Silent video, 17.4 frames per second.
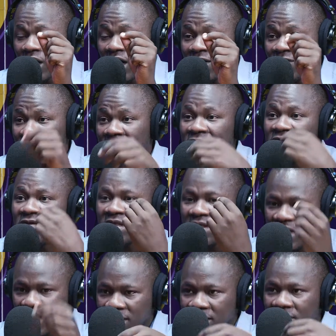have if
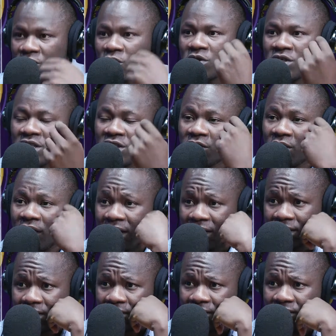things continue
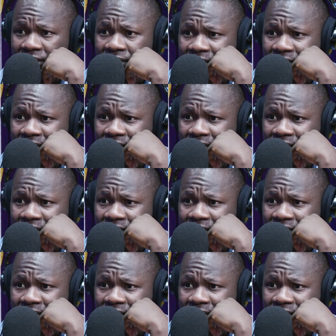like this?